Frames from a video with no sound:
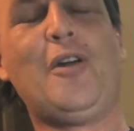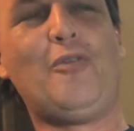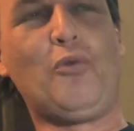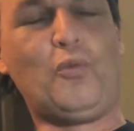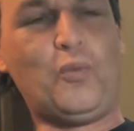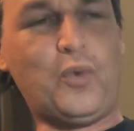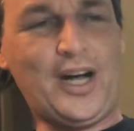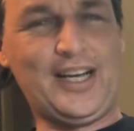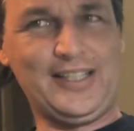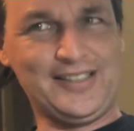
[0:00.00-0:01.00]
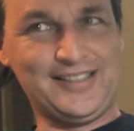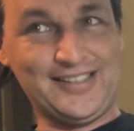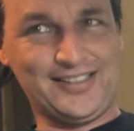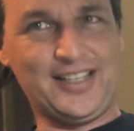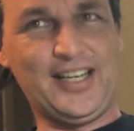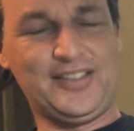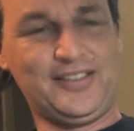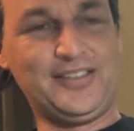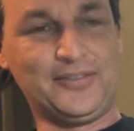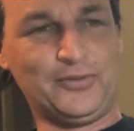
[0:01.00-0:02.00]
Why is this case
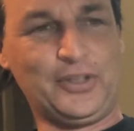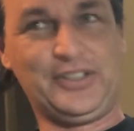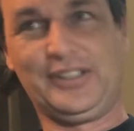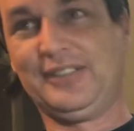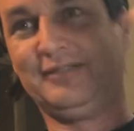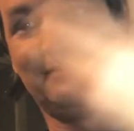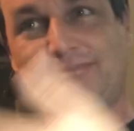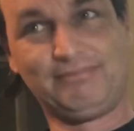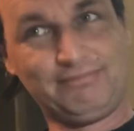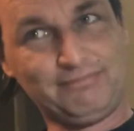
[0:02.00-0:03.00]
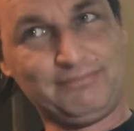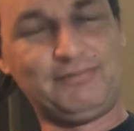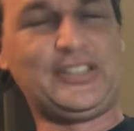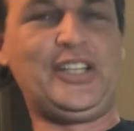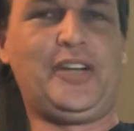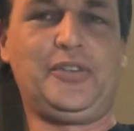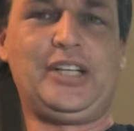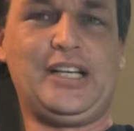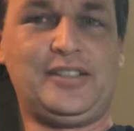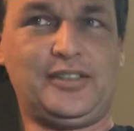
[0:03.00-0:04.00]
different than other
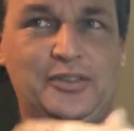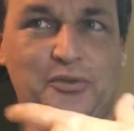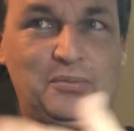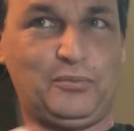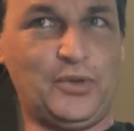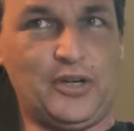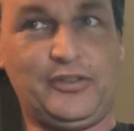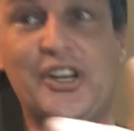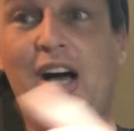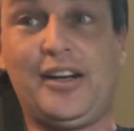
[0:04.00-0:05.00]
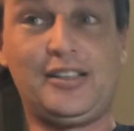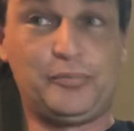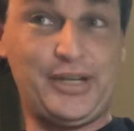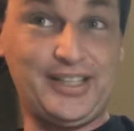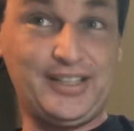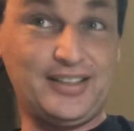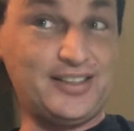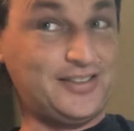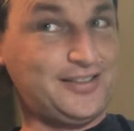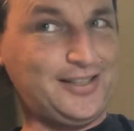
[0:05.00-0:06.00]
cases where not as many
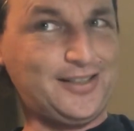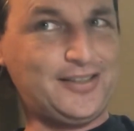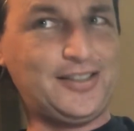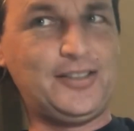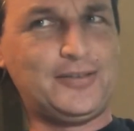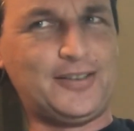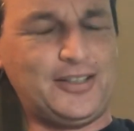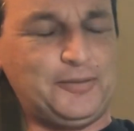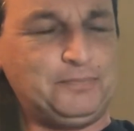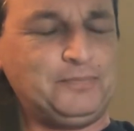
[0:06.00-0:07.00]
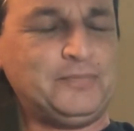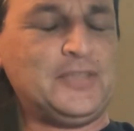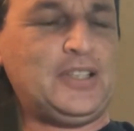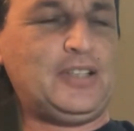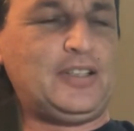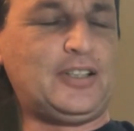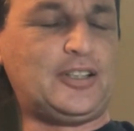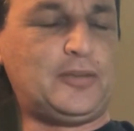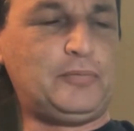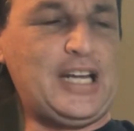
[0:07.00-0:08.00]
is needed, right?
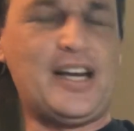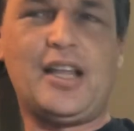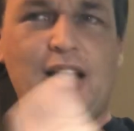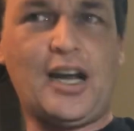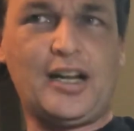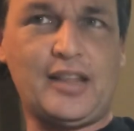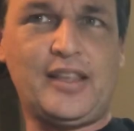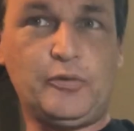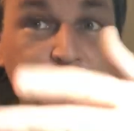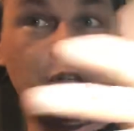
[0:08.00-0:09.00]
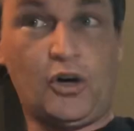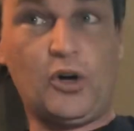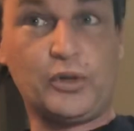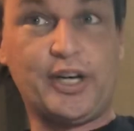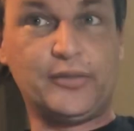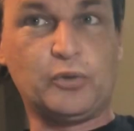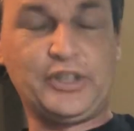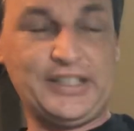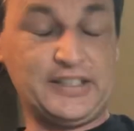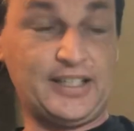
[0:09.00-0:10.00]
And I think we can all kind of
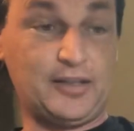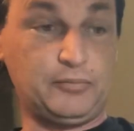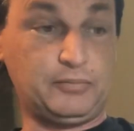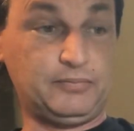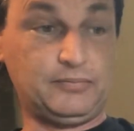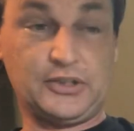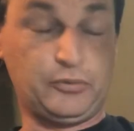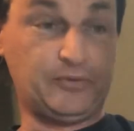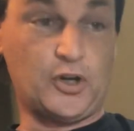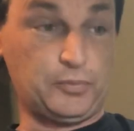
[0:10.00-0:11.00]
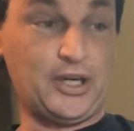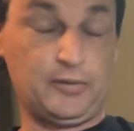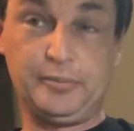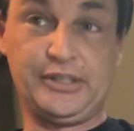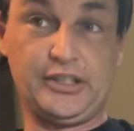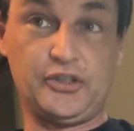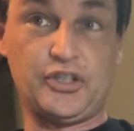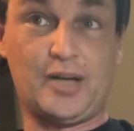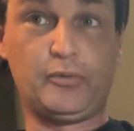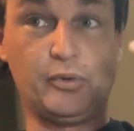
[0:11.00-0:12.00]
relate to that, because we've all probably been in a
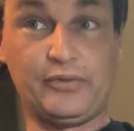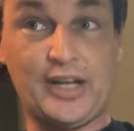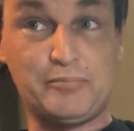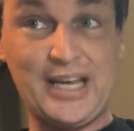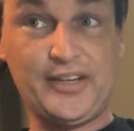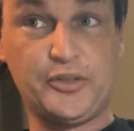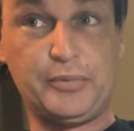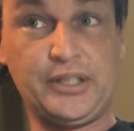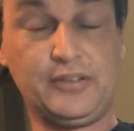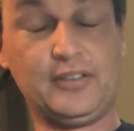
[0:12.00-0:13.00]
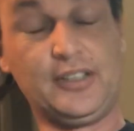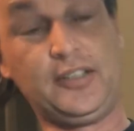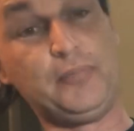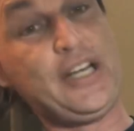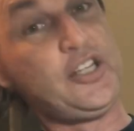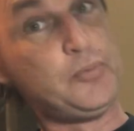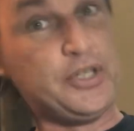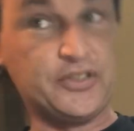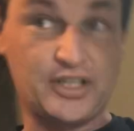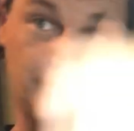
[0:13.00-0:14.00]
job where we've had management, and the management
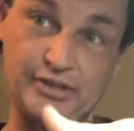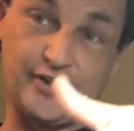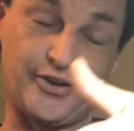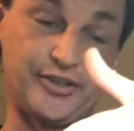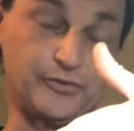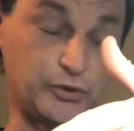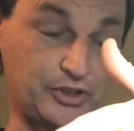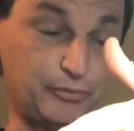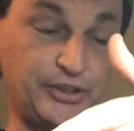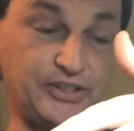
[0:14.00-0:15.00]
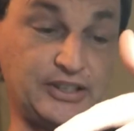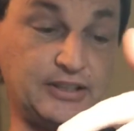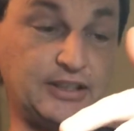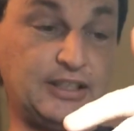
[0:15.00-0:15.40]
has come down on us for some reason.